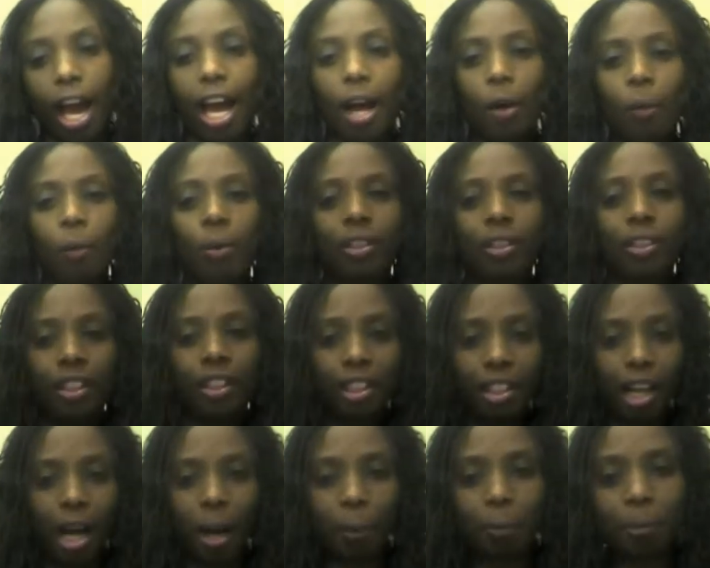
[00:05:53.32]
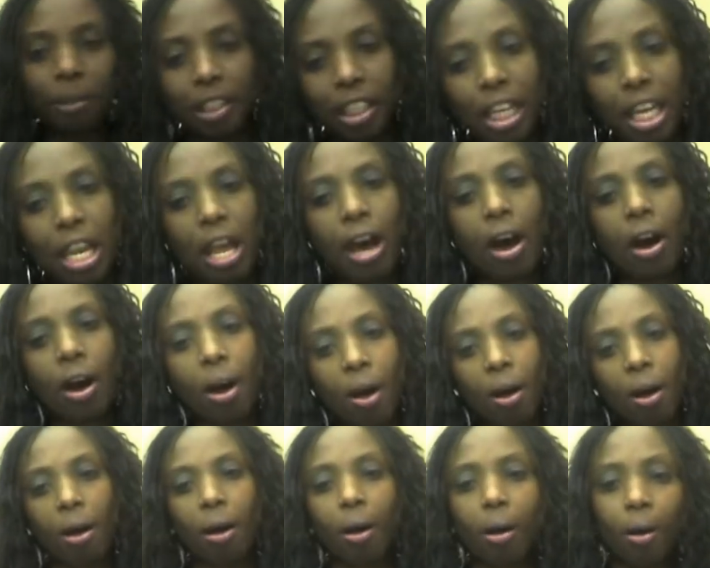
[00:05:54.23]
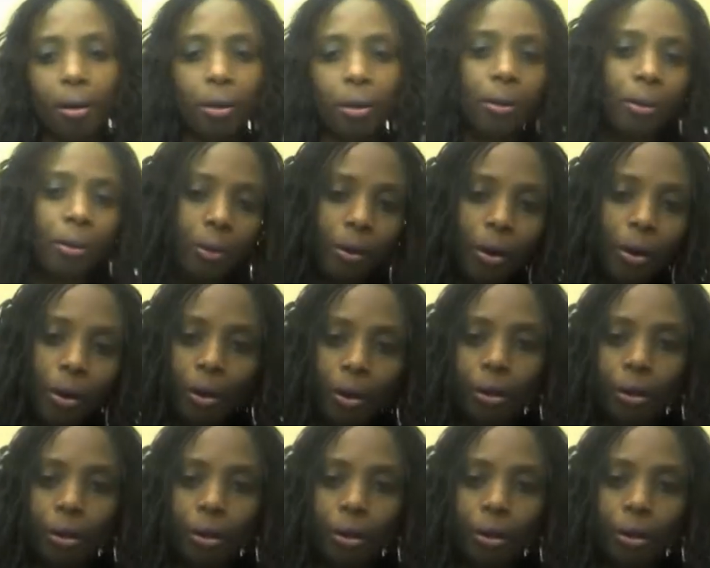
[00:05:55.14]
I went to shops and all.